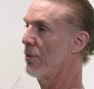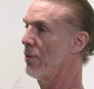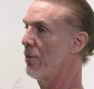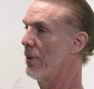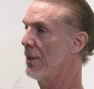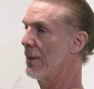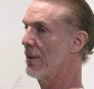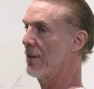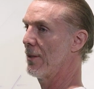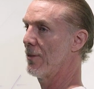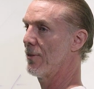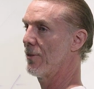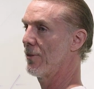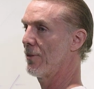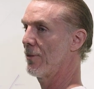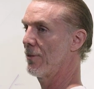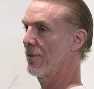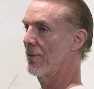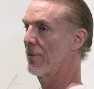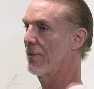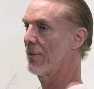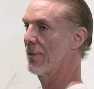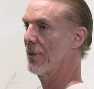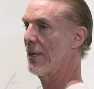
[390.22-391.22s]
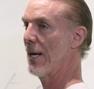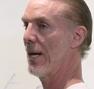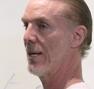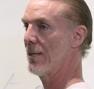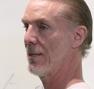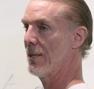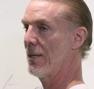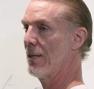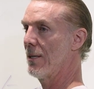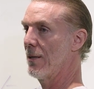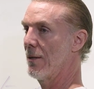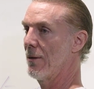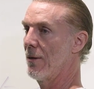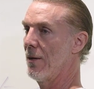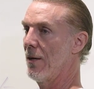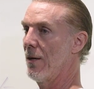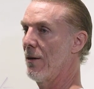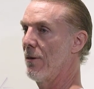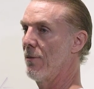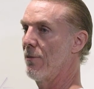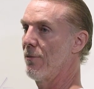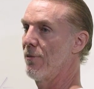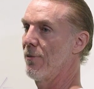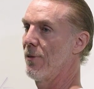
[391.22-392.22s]
with this idea
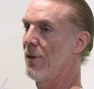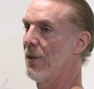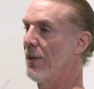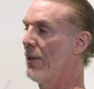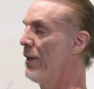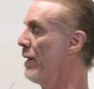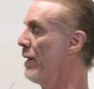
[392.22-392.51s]
of